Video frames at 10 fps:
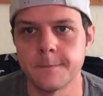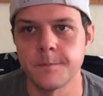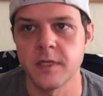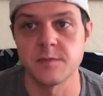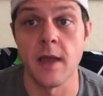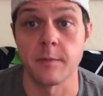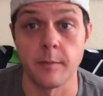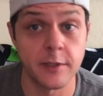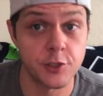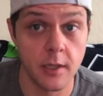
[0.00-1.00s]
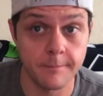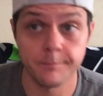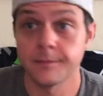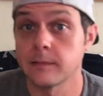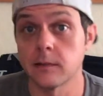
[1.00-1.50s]
He smacked my bitch up.
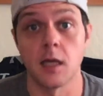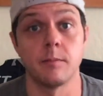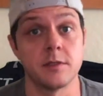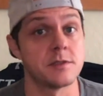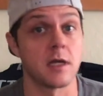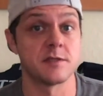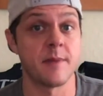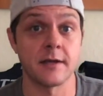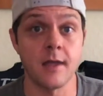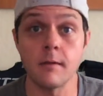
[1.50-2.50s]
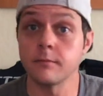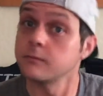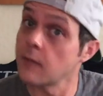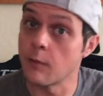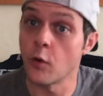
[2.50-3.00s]
A lot of bitches got smacked up.
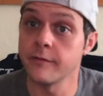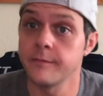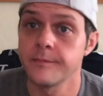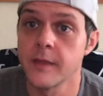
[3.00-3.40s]
I'm one of them.